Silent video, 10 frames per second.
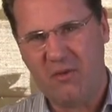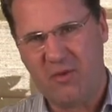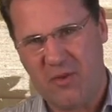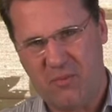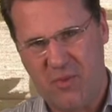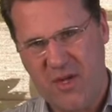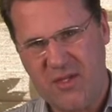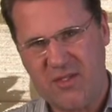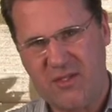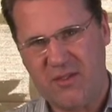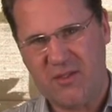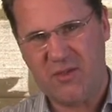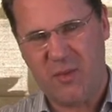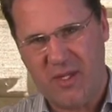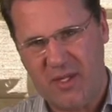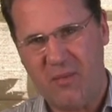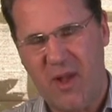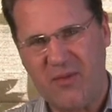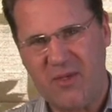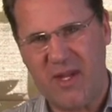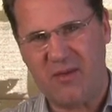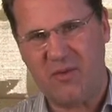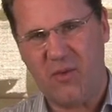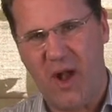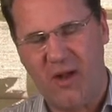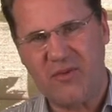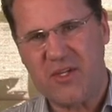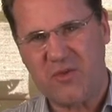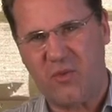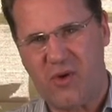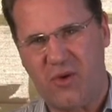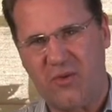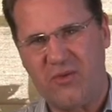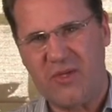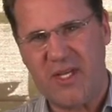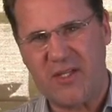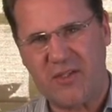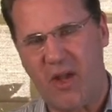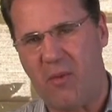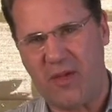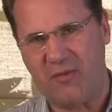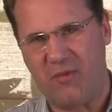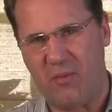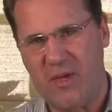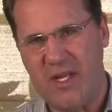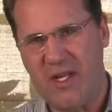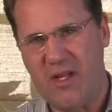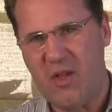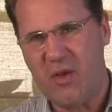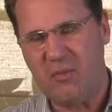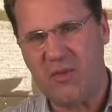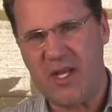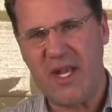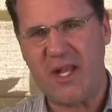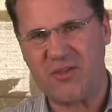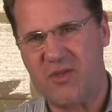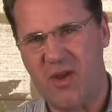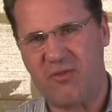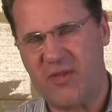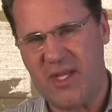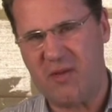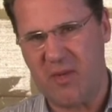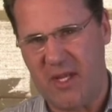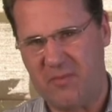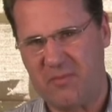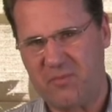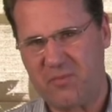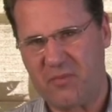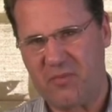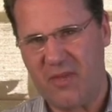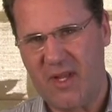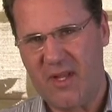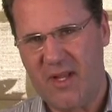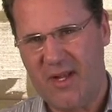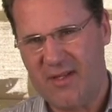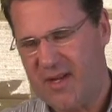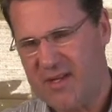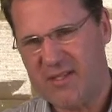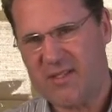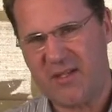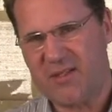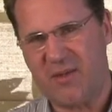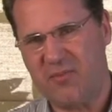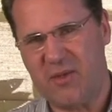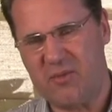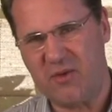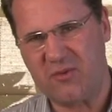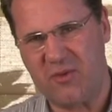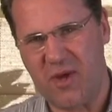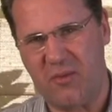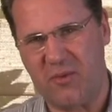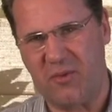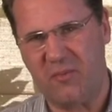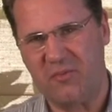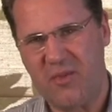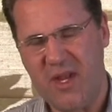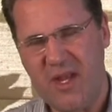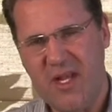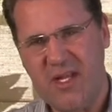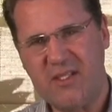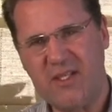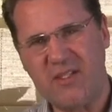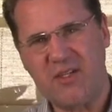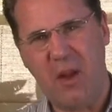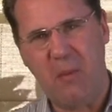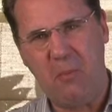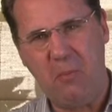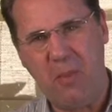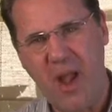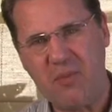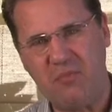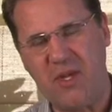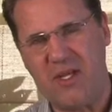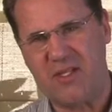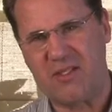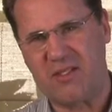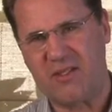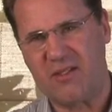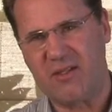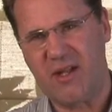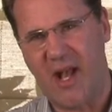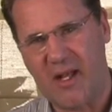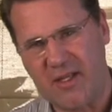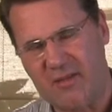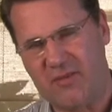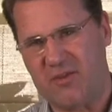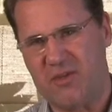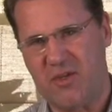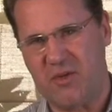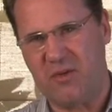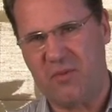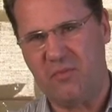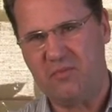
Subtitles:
for the prince," speaking about the devil, "of this world is coming for me, but he has nothing in me." And then he says something most phenomenal. He says, "My peace I give unto you.